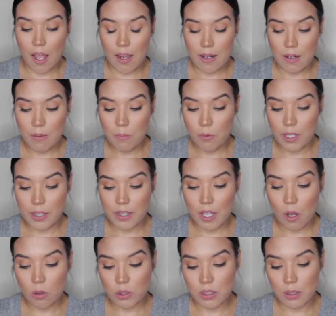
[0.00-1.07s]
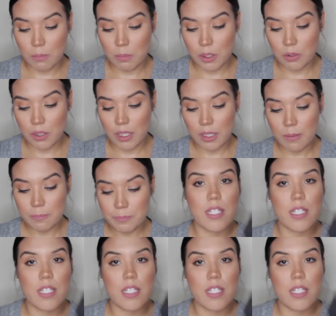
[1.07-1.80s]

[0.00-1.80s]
item with Ulta Beauty.